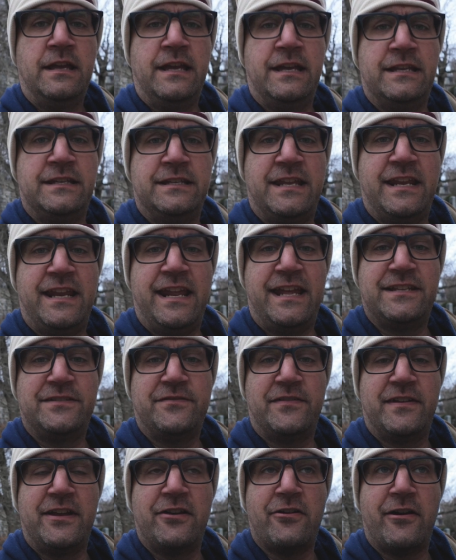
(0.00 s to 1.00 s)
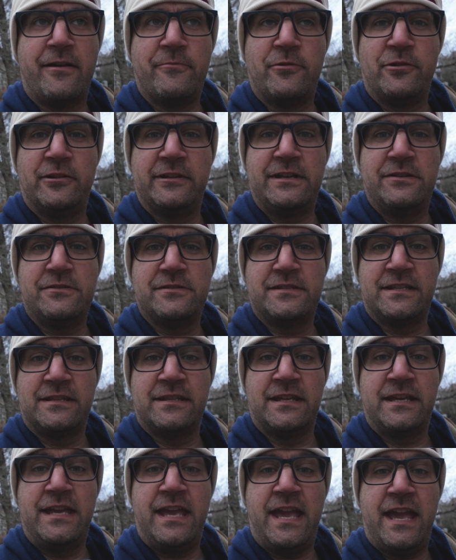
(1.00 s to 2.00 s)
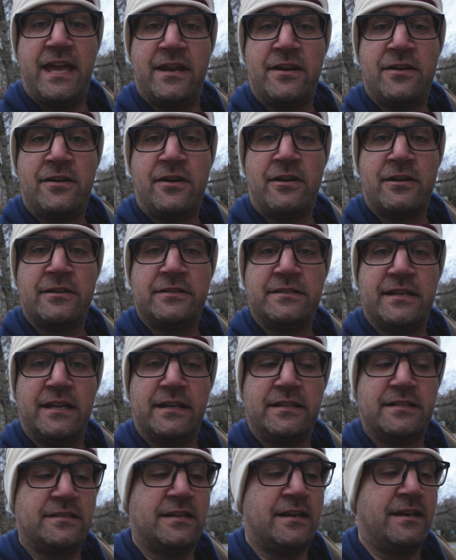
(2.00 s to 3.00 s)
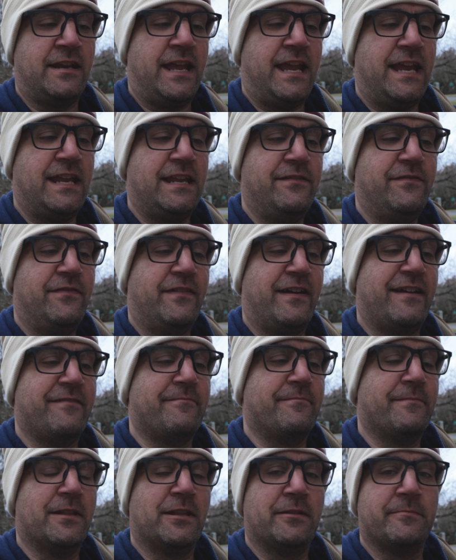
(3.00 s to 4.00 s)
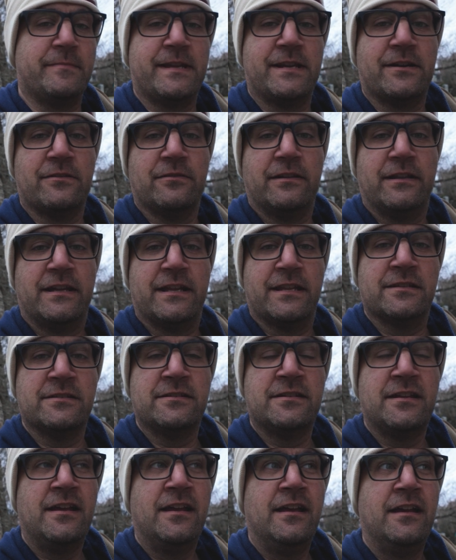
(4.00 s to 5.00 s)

In today's video, I'm only using the Canon R6 and an 85mm lens.